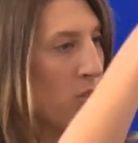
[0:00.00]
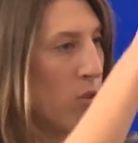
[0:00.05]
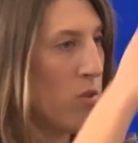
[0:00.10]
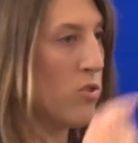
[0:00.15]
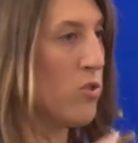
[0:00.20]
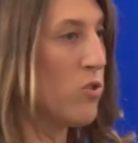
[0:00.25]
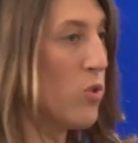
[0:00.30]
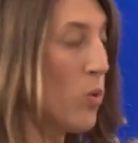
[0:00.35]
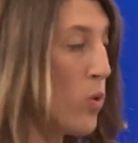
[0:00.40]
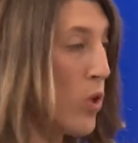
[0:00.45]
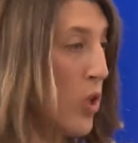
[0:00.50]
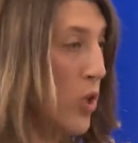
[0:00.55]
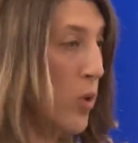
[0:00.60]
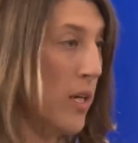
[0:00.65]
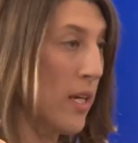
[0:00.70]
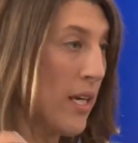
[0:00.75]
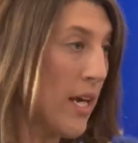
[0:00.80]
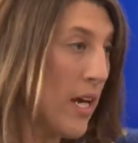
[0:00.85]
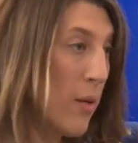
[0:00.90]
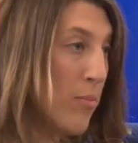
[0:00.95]
So the sooner you
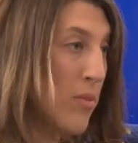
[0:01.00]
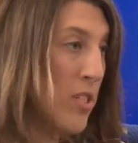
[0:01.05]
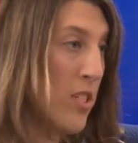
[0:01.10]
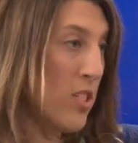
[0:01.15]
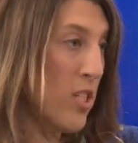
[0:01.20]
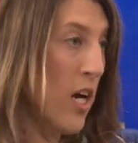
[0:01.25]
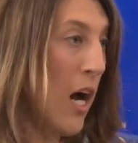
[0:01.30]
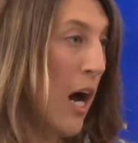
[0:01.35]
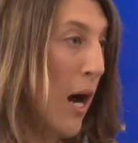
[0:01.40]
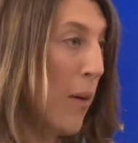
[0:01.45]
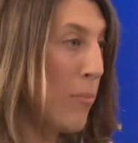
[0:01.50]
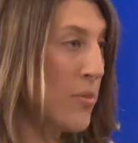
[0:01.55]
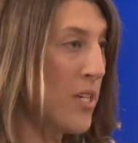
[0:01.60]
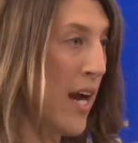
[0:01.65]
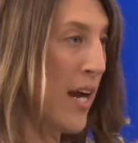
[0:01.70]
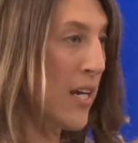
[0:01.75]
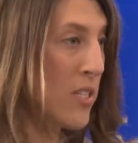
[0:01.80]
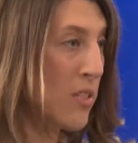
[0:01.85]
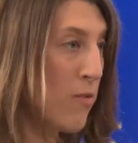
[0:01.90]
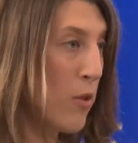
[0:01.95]
can get up to the top to
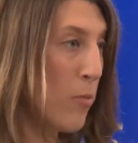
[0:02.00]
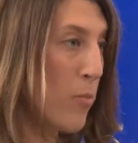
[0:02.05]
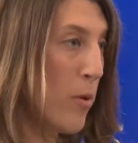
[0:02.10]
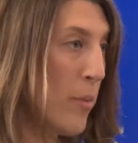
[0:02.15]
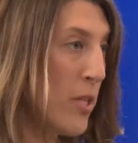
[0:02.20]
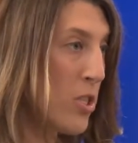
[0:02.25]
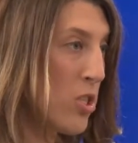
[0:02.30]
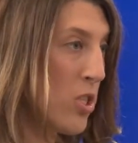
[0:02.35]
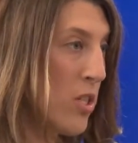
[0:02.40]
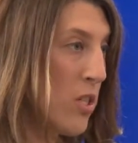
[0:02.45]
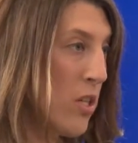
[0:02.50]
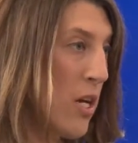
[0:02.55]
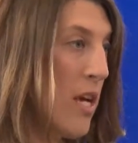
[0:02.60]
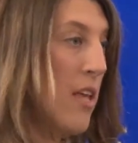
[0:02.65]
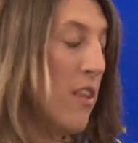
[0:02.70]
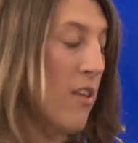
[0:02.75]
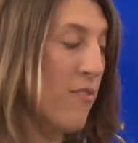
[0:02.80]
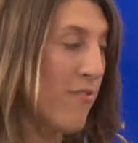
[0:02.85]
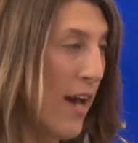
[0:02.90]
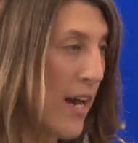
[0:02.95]
ask for permission,
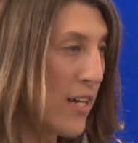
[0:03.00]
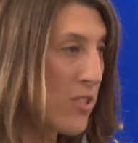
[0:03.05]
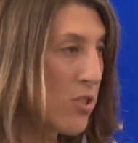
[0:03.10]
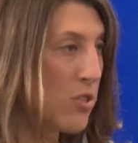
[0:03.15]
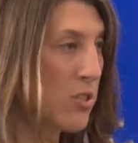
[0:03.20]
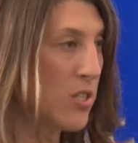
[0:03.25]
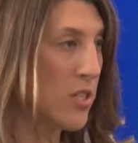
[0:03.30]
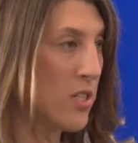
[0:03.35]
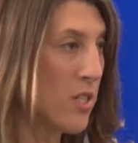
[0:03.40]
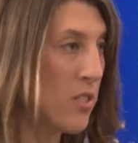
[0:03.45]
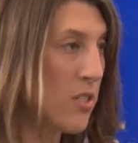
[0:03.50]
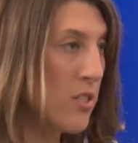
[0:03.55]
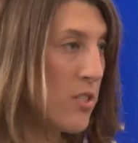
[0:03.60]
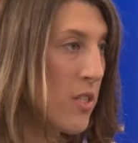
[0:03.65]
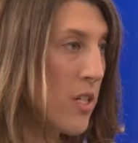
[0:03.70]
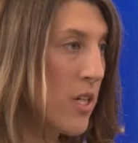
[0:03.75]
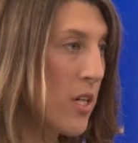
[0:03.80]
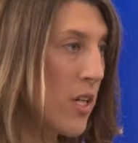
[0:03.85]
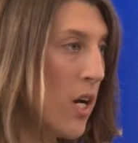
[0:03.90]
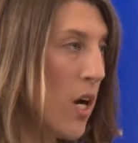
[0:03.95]
the faster the deal
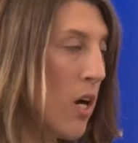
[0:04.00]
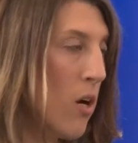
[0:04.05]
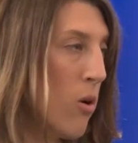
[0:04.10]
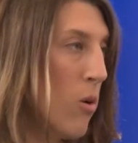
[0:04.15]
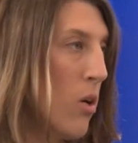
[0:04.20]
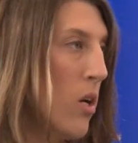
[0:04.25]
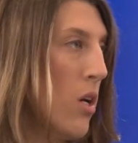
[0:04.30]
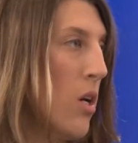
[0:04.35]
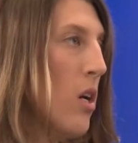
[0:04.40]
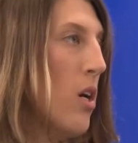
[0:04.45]
is going to go.